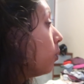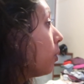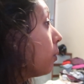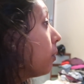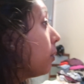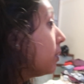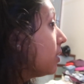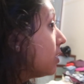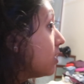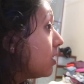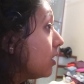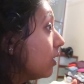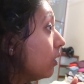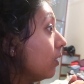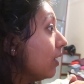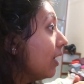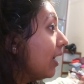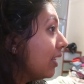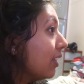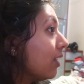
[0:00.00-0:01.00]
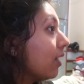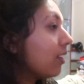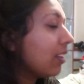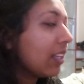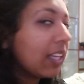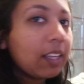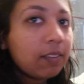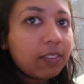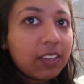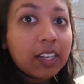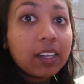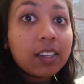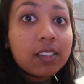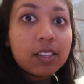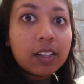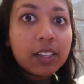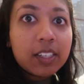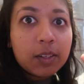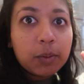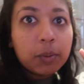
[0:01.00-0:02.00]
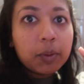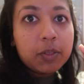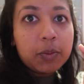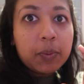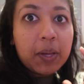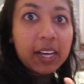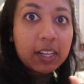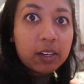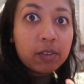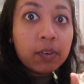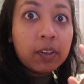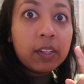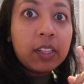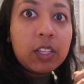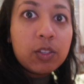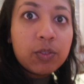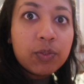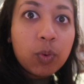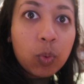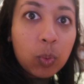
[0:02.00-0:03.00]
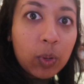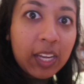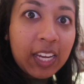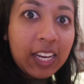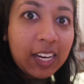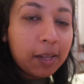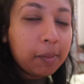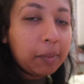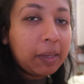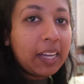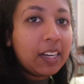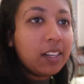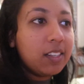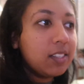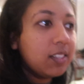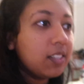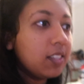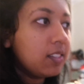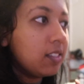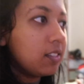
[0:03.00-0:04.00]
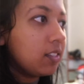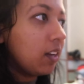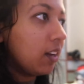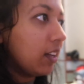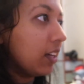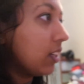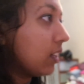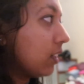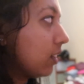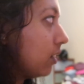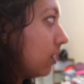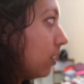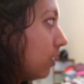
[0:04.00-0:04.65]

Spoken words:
Well, we were still in the thick of it, because the idea was we had to find these 4 helium canisters to, like...